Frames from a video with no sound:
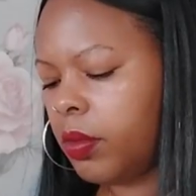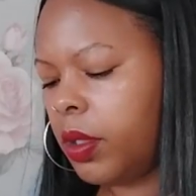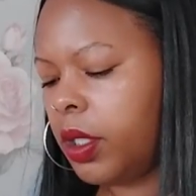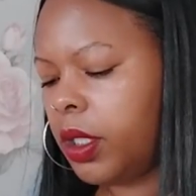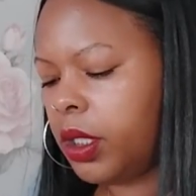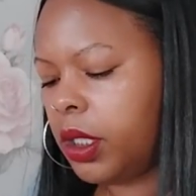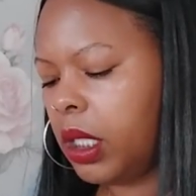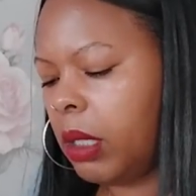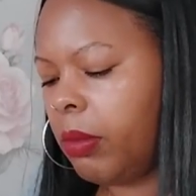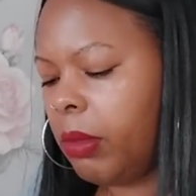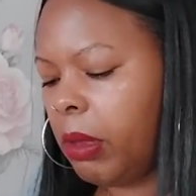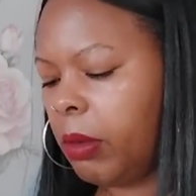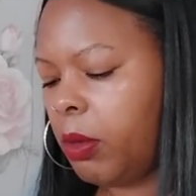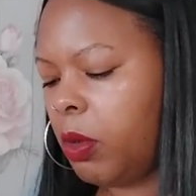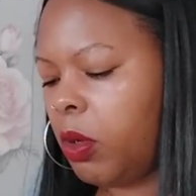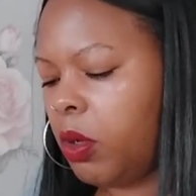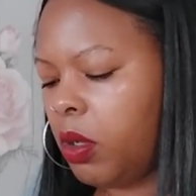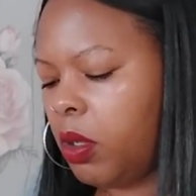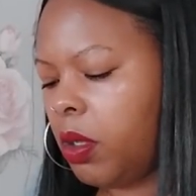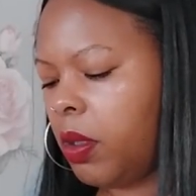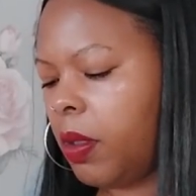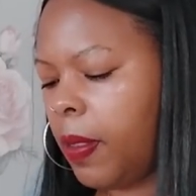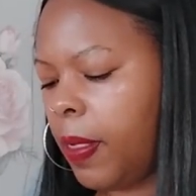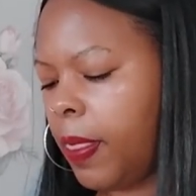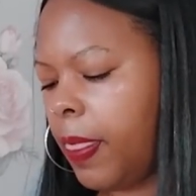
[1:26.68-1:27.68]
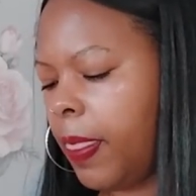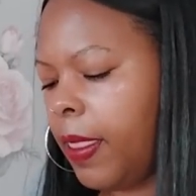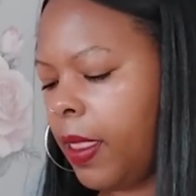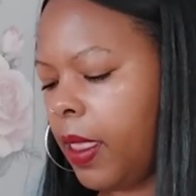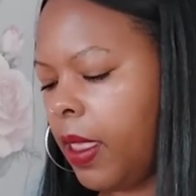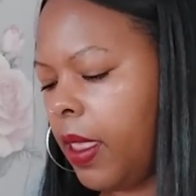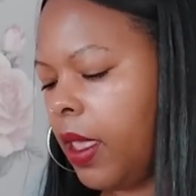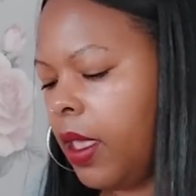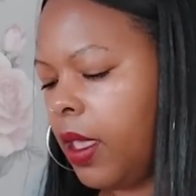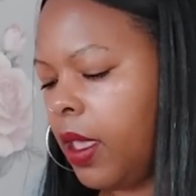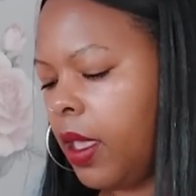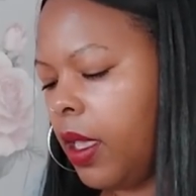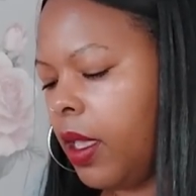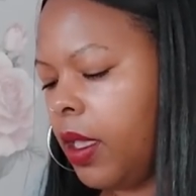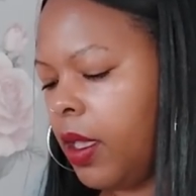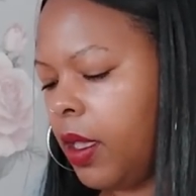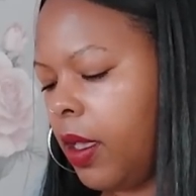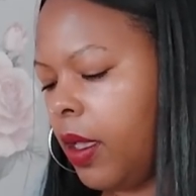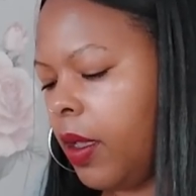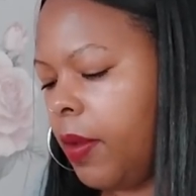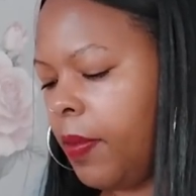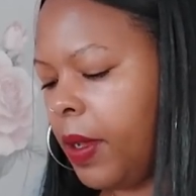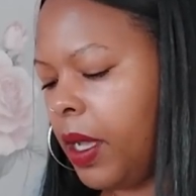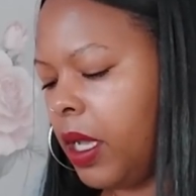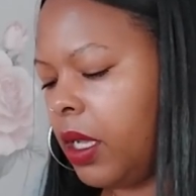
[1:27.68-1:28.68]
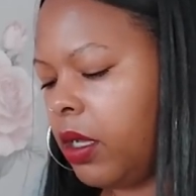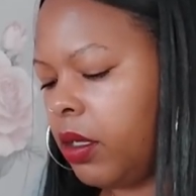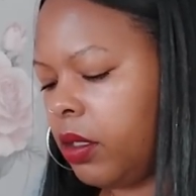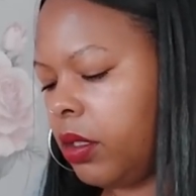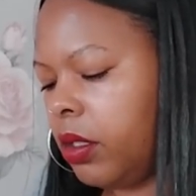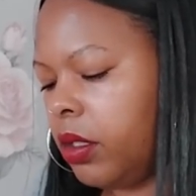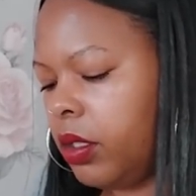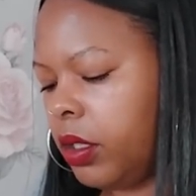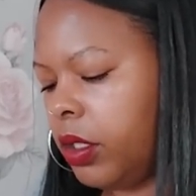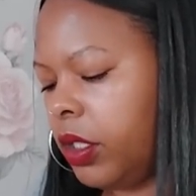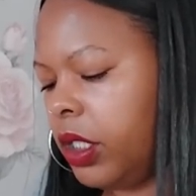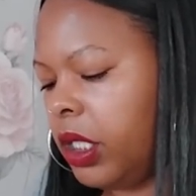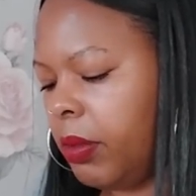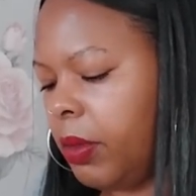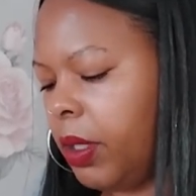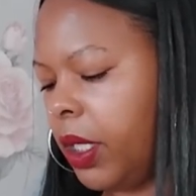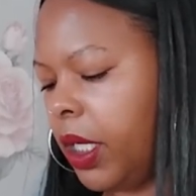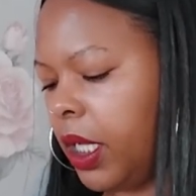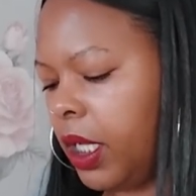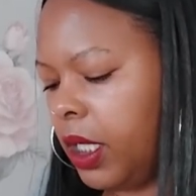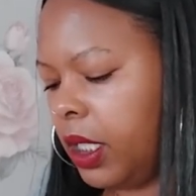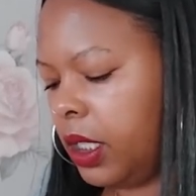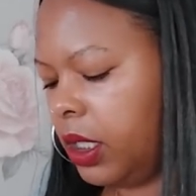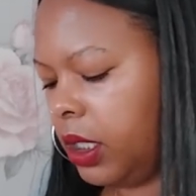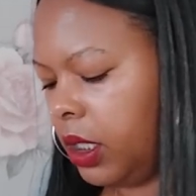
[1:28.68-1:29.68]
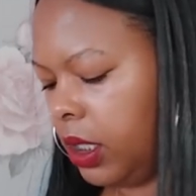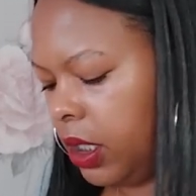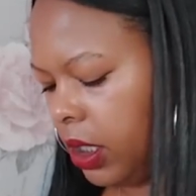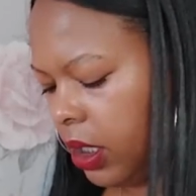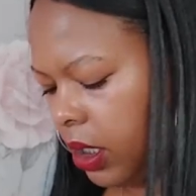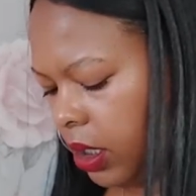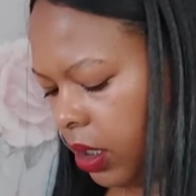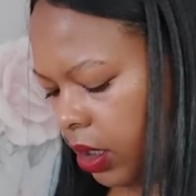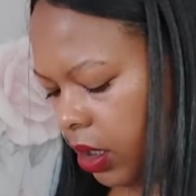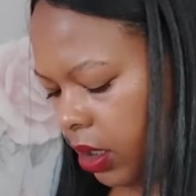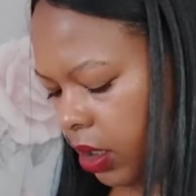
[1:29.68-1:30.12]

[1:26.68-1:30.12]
please tell me more about Geminis.